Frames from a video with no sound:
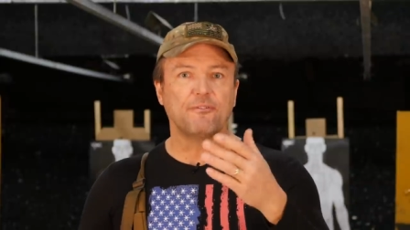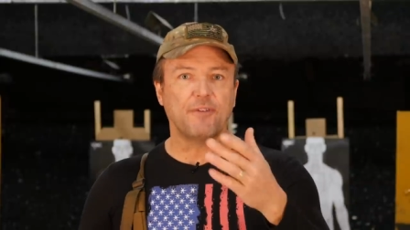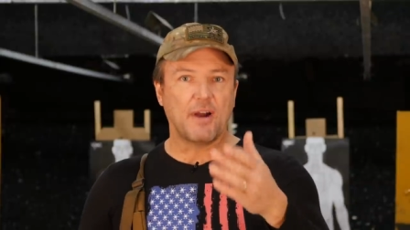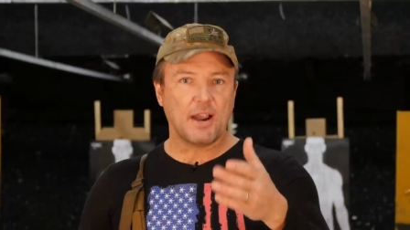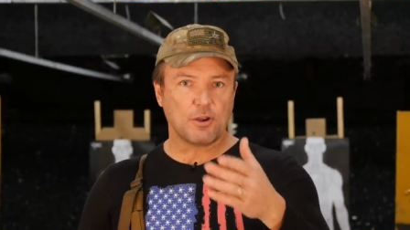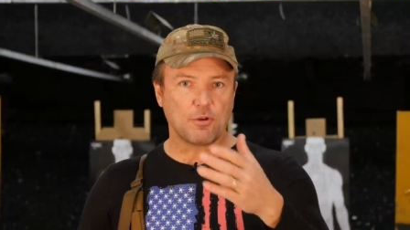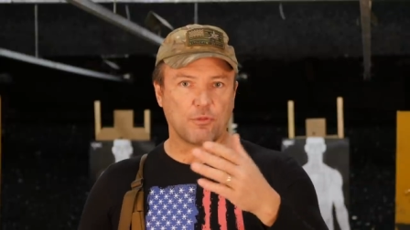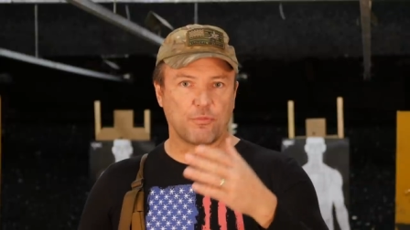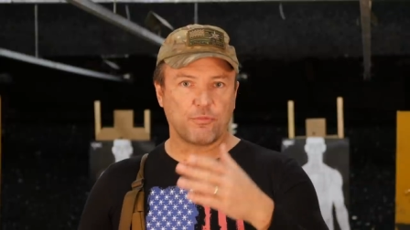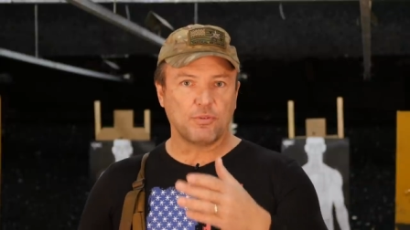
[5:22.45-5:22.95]

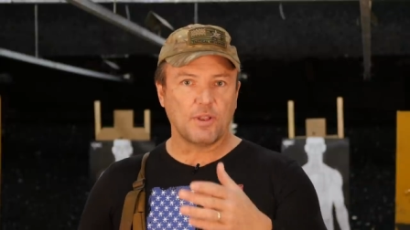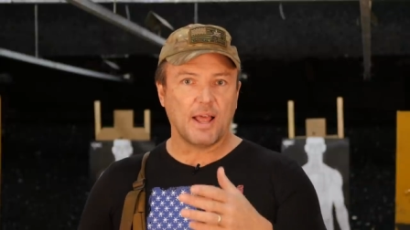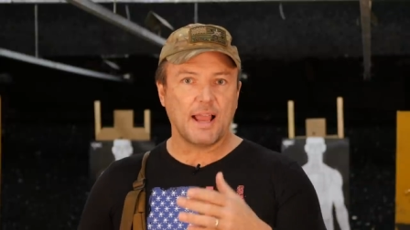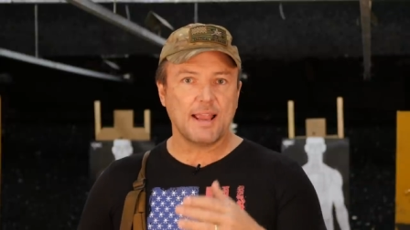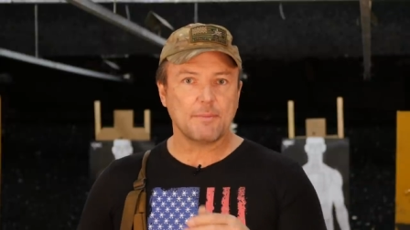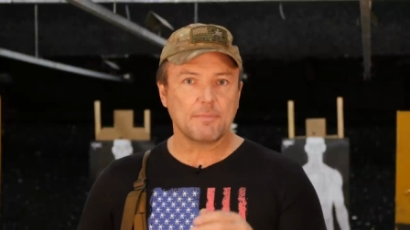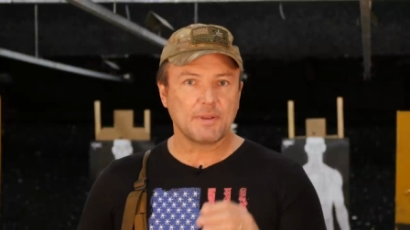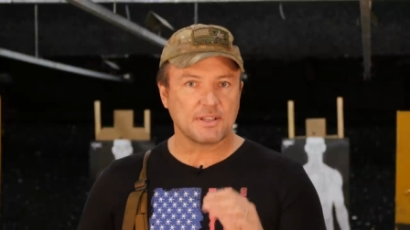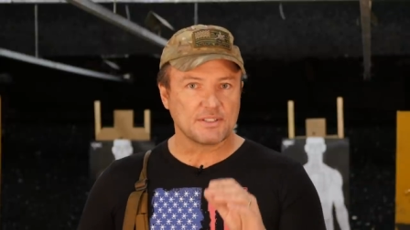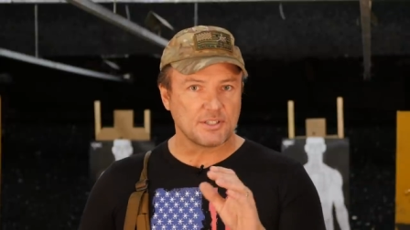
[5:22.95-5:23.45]
fight or
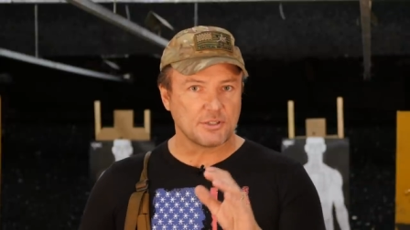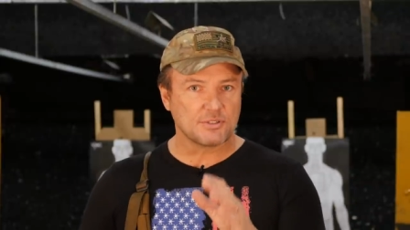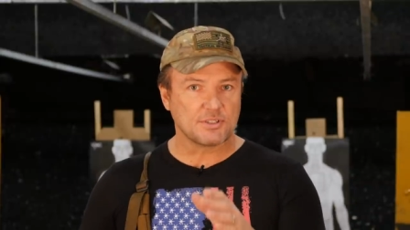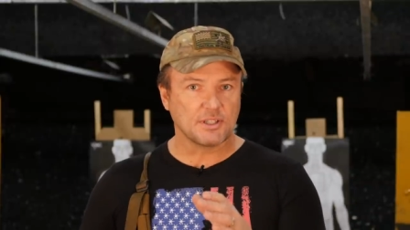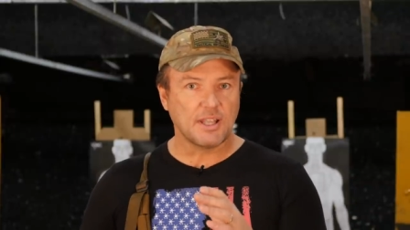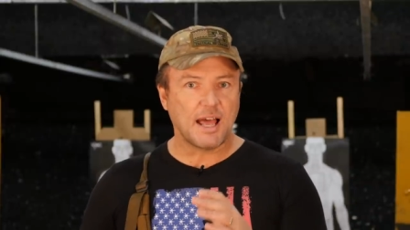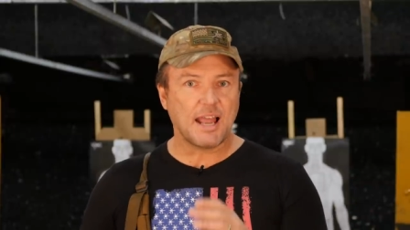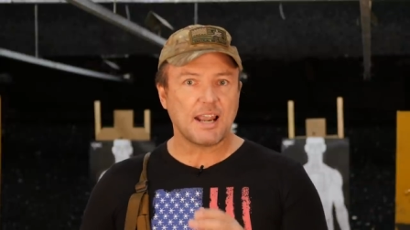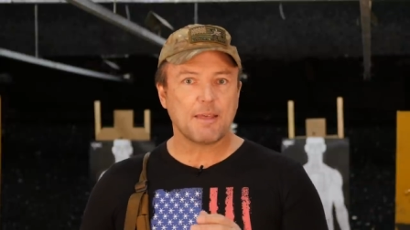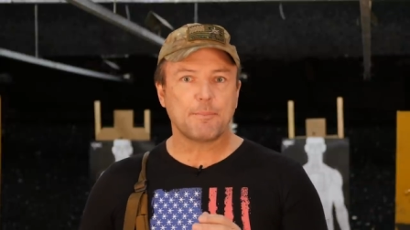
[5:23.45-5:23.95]
flight because there's a
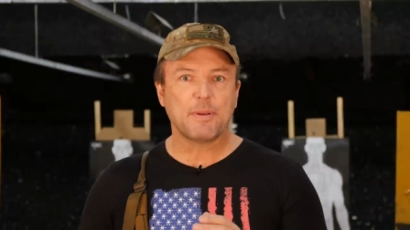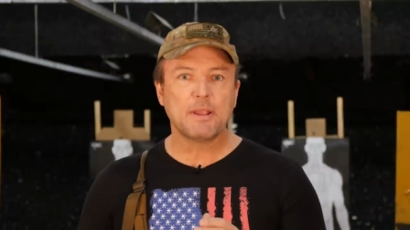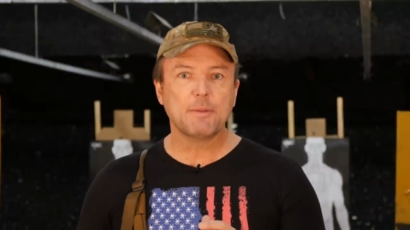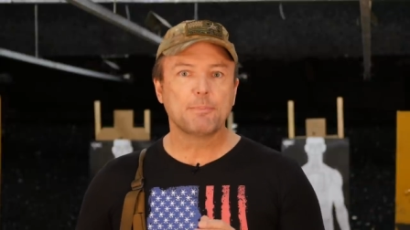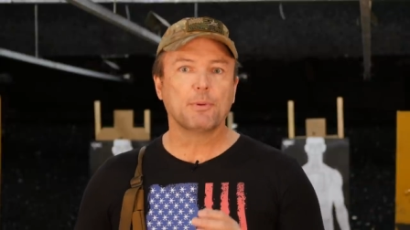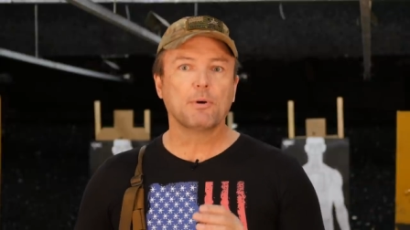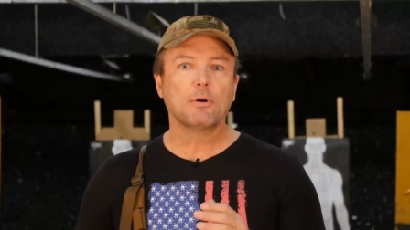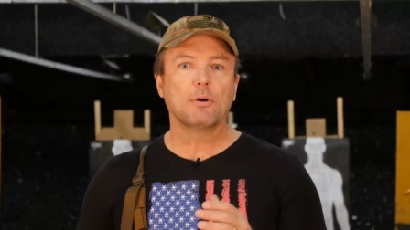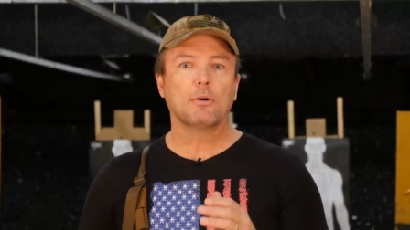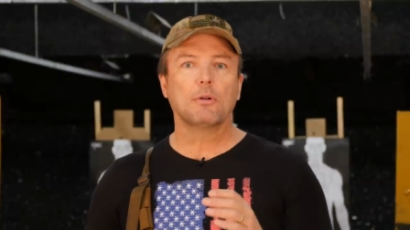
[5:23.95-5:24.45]
lot of
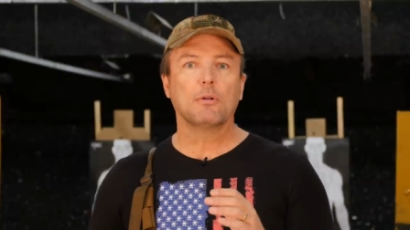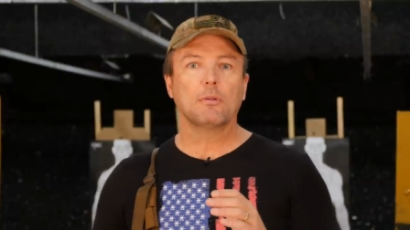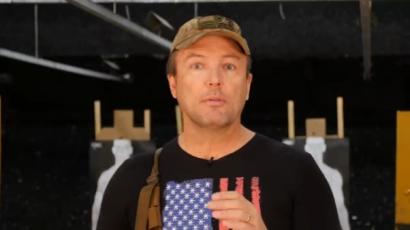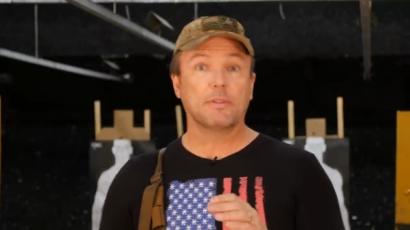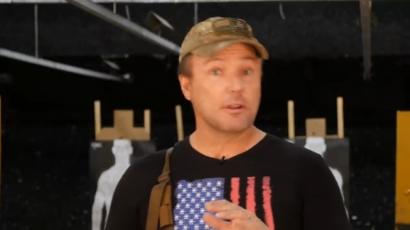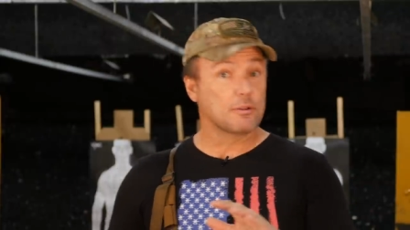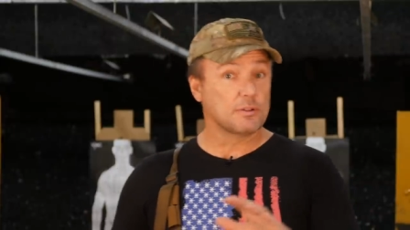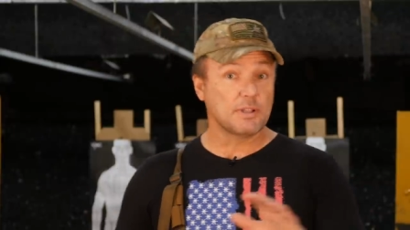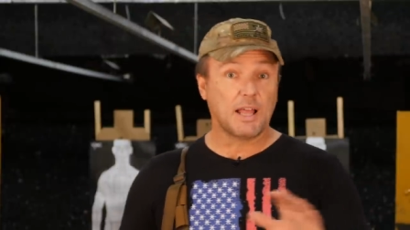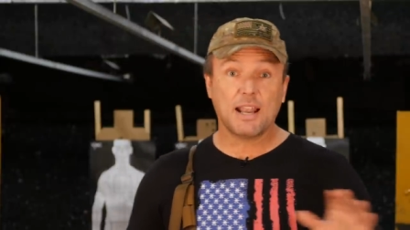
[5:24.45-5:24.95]
people,
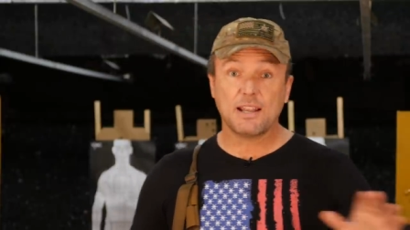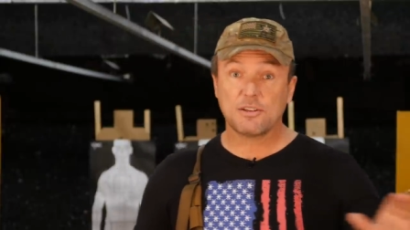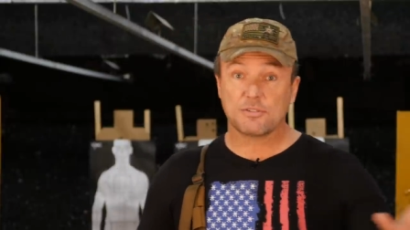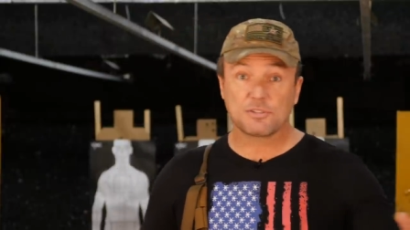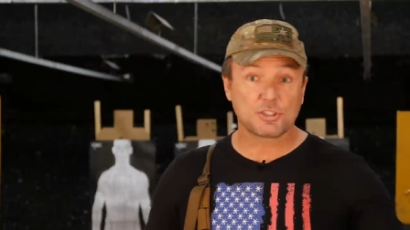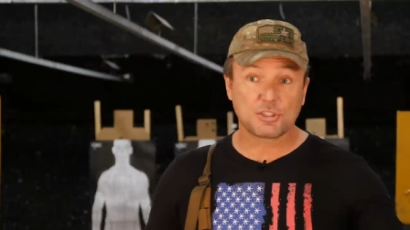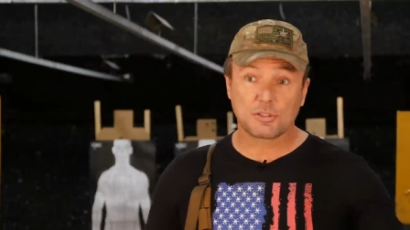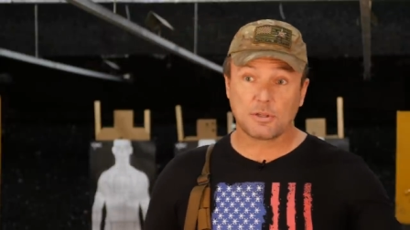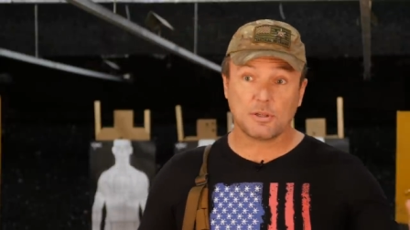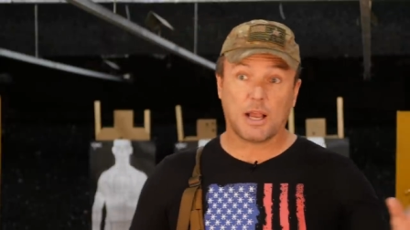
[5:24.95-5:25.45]
there are a lot
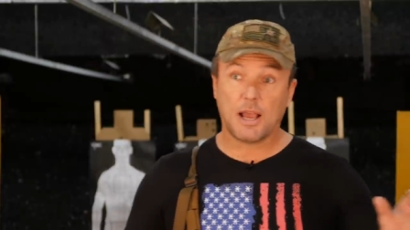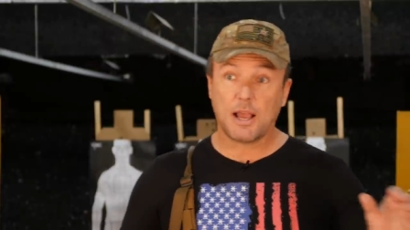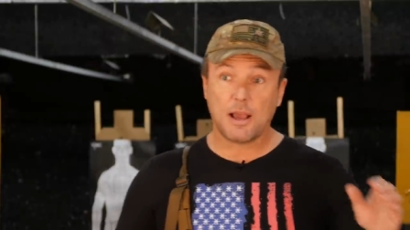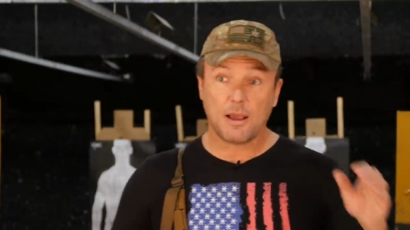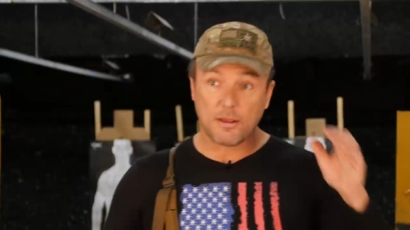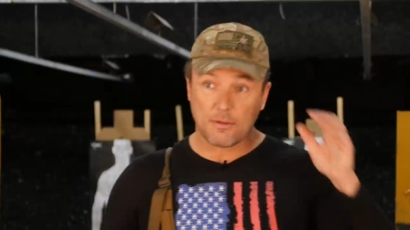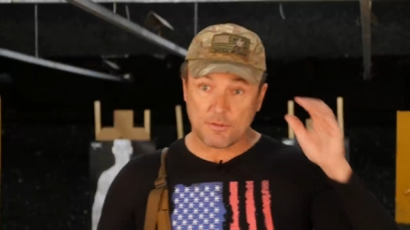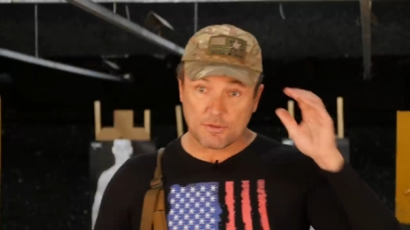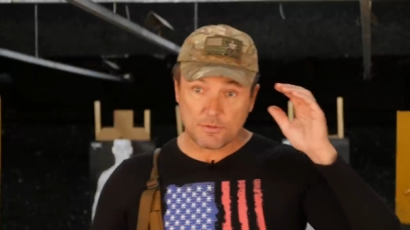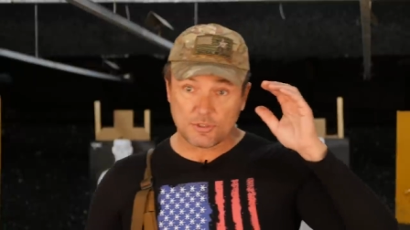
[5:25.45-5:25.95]
of
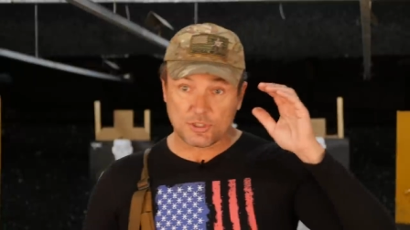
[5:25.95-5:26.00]
uh,